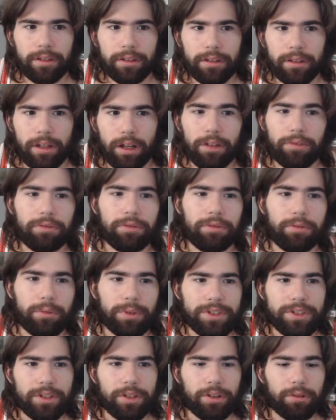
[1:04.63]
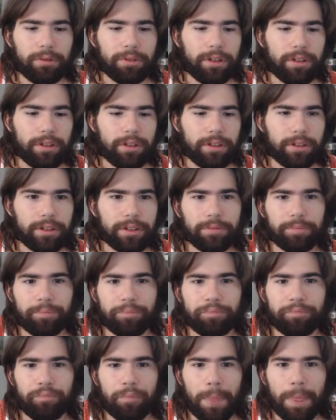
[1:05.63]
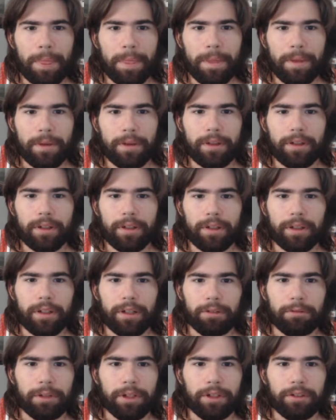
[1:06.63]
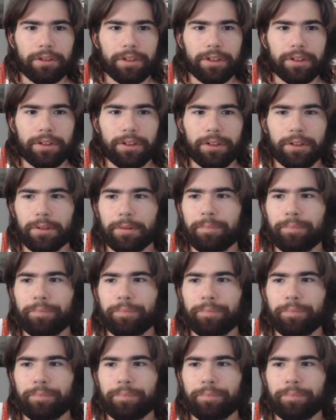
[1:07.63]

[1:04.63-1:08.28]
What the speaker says: what's going on around here.